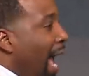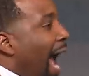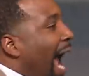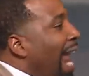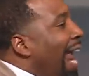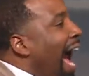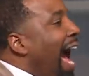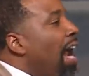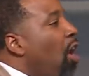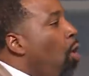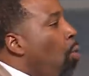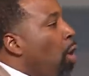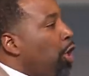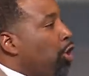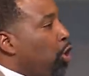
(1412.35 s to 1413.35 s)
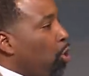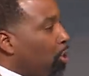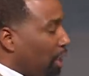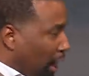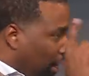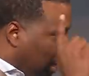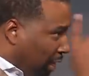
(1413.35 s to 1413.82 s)
And I don't want you
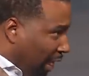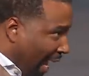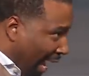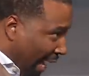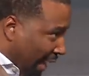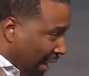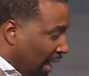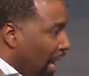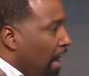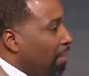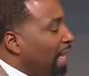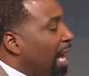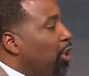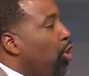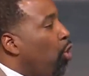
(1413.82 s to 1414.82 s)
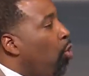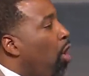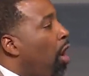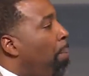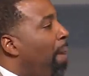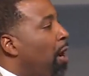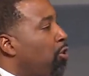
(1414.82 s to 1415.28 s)
to think that you
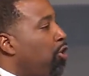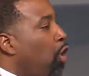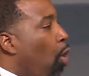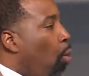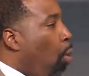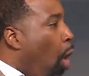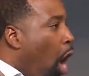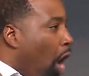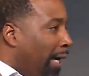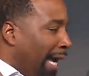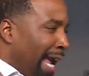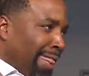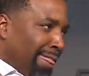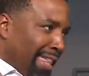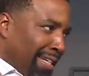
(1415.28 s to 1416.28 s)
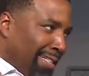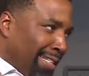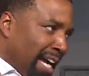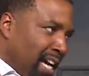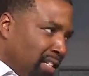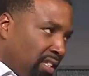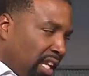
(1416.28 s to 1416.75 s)
are about to walk in the
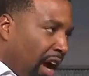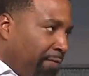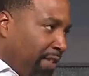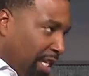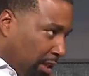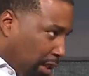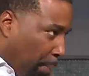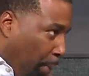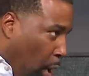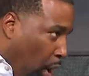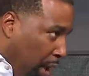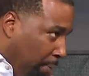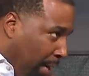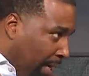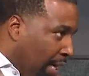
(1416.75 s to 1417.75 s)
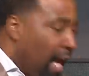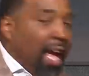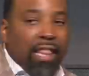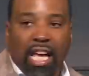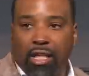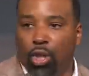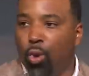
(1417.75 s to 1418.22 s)
dust of disappointment
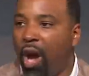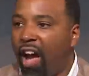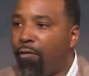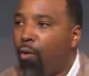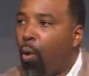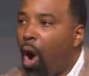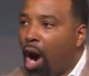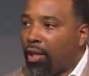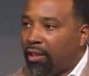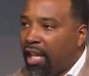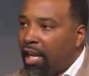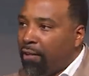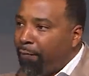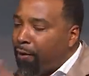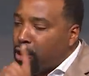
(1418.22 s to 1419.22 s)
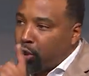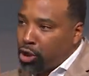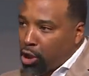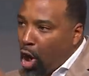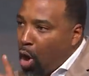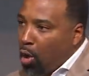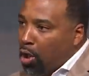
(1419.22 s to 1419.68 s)
that you have walked in for
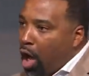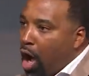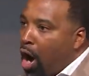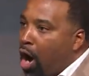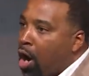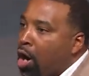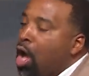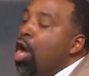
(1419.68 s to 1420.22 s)
so long.